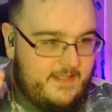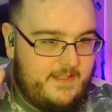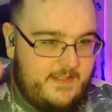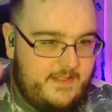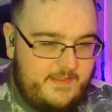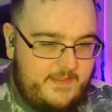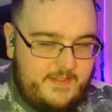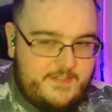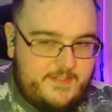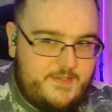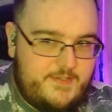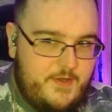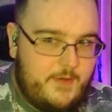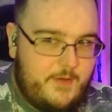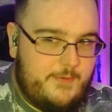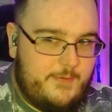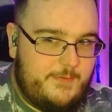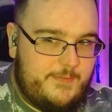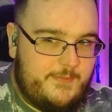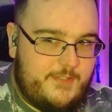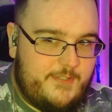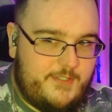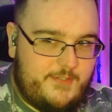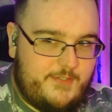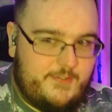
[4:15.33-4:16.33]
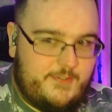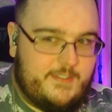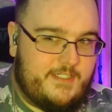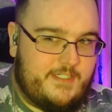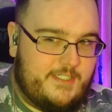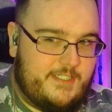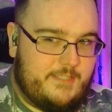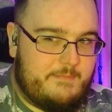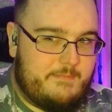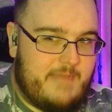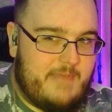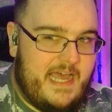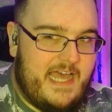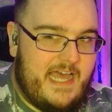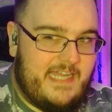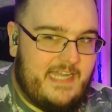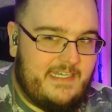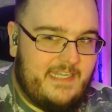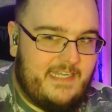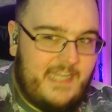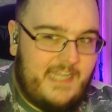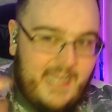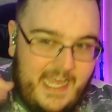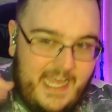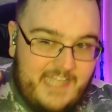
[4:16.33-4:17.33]
there's no structure, man.
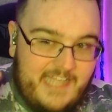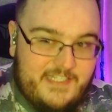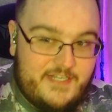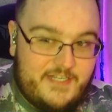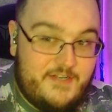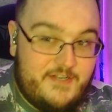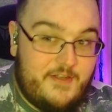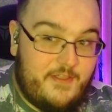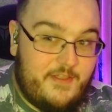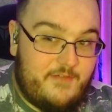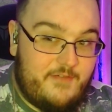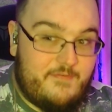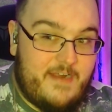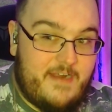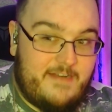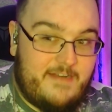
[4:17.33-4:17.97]
That's another red